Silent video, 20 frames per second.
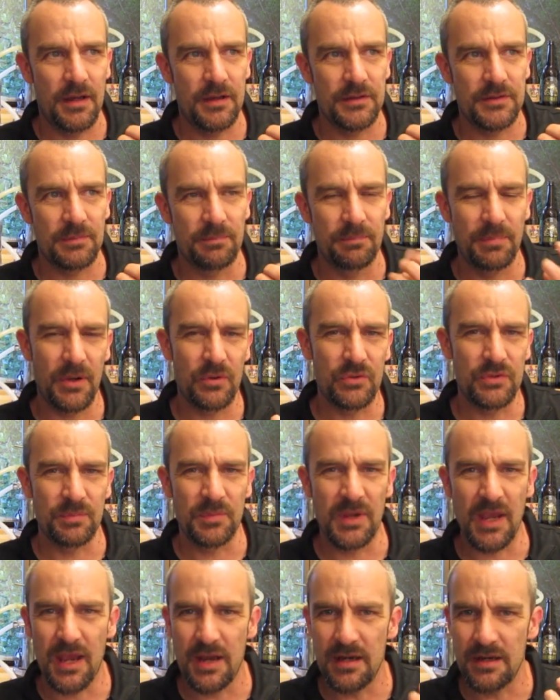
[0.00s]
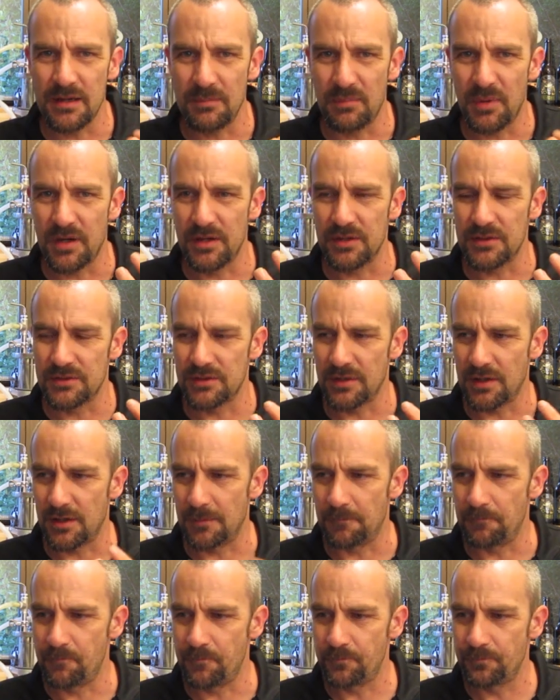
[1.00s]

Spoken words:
some Belgian candy, but it's a